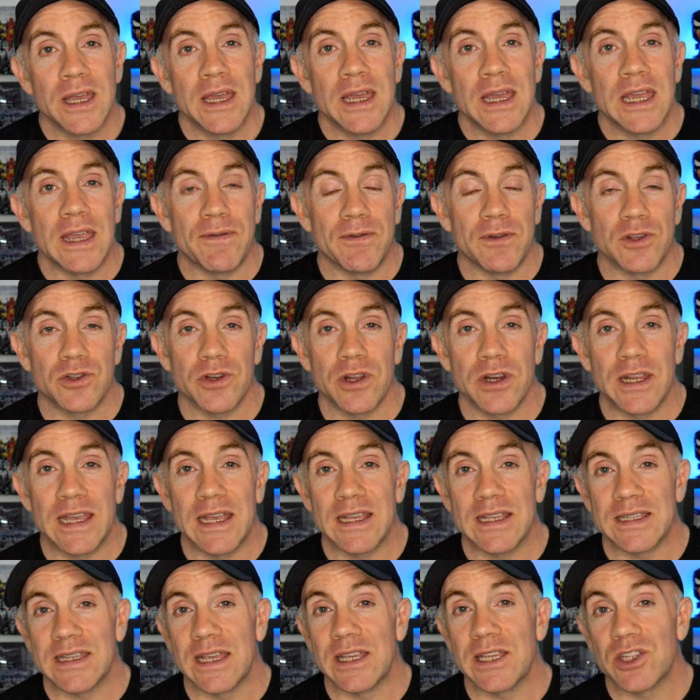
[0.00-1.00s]
If you're trying to
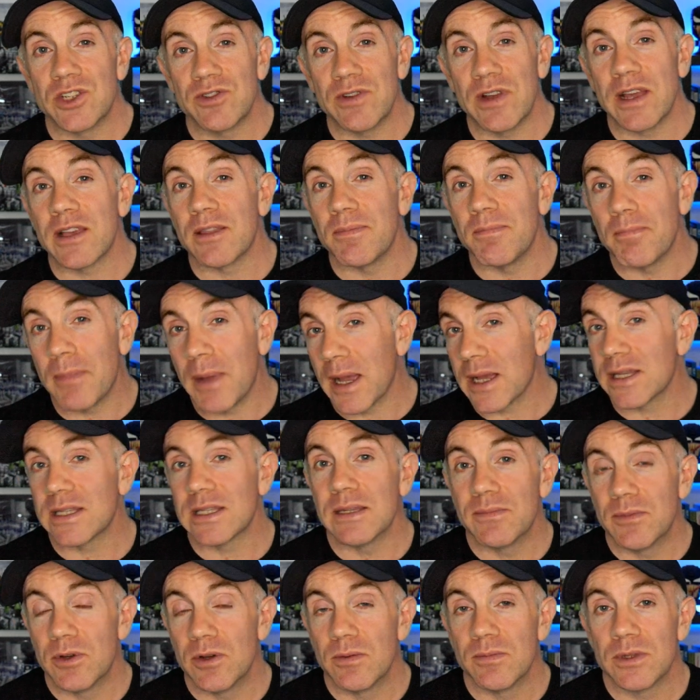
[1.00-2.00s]
hit, say, strength
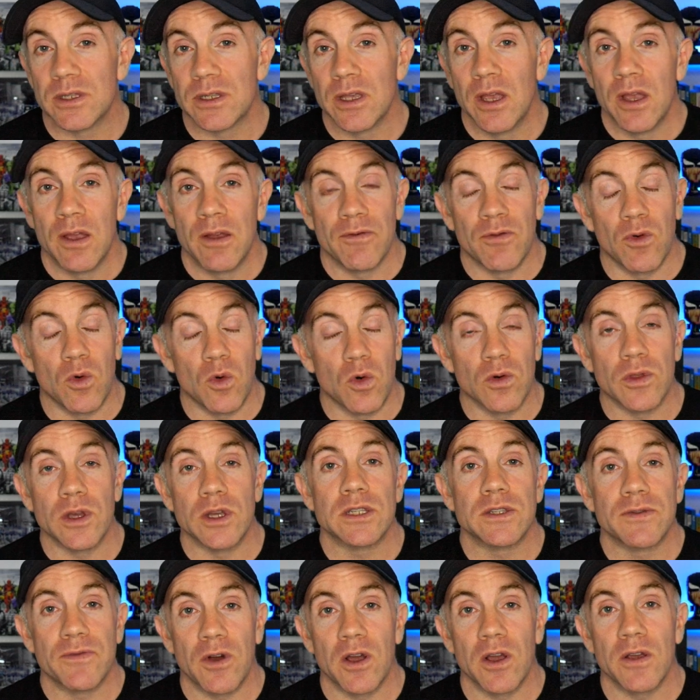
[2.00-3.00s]
maximums for all
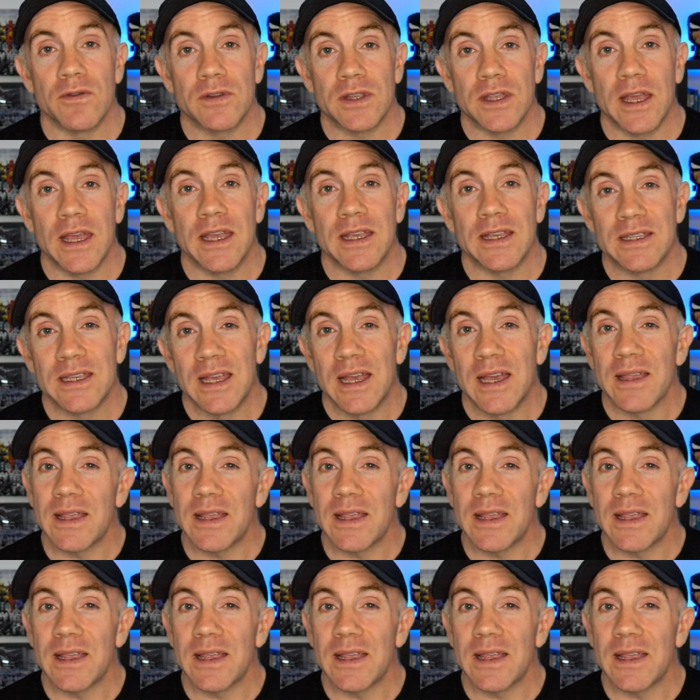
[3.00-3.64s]
those five days,